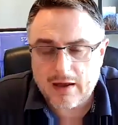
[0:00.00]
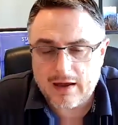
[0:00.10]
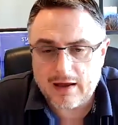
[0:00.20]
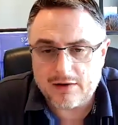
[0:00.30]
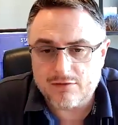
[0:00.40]

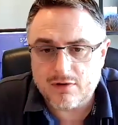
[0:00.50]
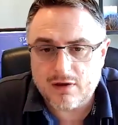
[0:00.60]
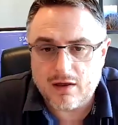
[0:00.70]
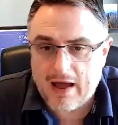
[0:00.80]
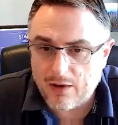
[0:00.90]
and
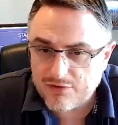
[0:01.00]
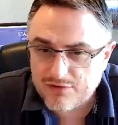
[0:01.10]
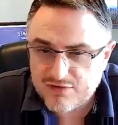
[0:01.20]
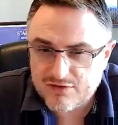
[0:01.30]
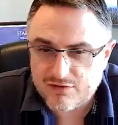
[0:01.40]
how
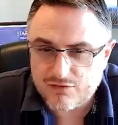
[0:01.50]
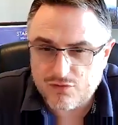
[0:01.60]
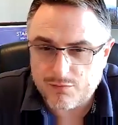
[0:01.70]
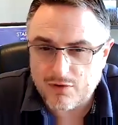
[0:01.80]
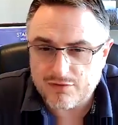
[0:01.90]
this fits into
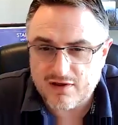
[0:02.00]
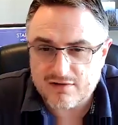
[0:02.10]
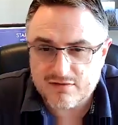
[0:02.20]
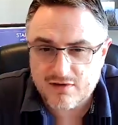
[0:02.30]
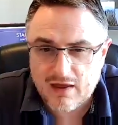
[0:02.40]
your
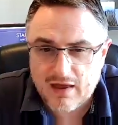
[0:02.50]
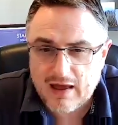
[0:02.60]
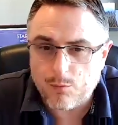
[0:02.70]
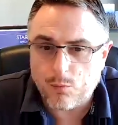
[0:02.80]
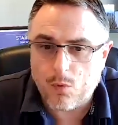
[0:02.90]
process
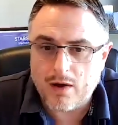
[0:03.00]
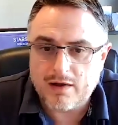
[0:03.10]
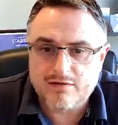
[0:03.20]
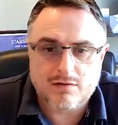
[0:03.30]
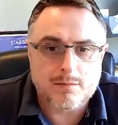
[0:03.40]
and why
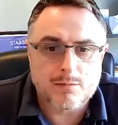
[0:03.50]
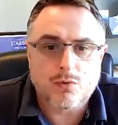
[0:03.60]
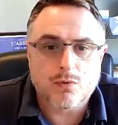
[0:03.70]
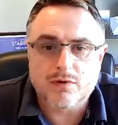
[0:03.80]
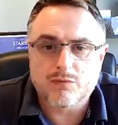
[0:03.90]
it's so
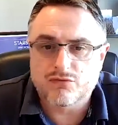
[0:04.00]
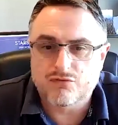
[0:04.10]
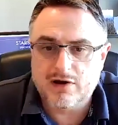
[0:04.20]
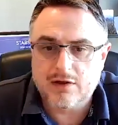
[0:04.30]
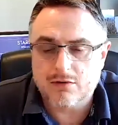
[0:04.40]
important. It was
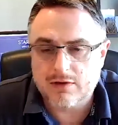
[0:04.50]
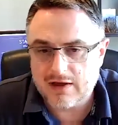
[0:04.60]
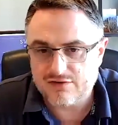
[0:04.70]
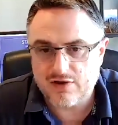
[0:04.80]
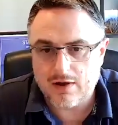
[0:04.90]
really good
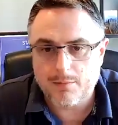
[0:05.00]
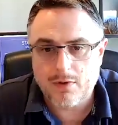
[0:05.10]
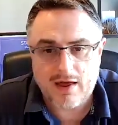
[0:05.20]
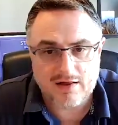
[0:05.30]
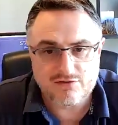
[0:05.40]
catching up
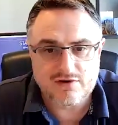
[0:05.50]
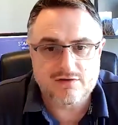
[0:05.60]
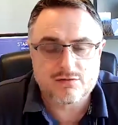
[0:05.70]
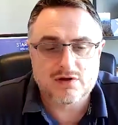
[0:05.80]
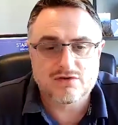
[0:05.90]

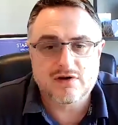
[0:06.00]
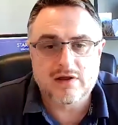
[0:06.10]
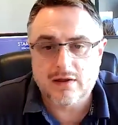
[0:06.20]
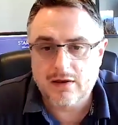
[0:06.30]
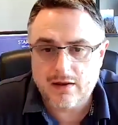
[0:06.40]
engineer to
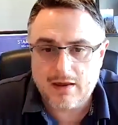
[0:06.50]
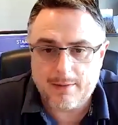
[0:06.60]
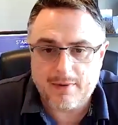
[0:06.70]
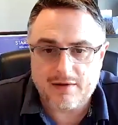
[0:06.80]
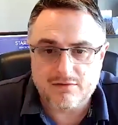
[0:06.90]
engineer
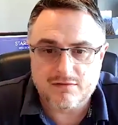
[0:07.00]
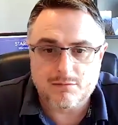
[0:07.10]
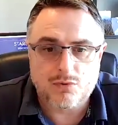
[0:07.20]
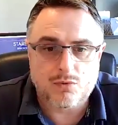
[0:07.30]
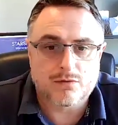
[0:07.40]
about this
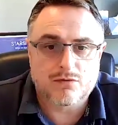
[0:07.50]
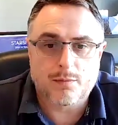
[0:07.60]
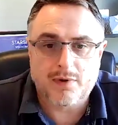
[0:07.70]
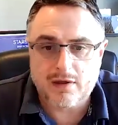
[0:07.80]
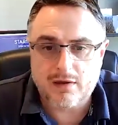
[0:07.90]
important
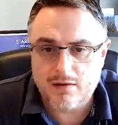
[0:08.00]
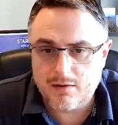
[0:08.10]
topic.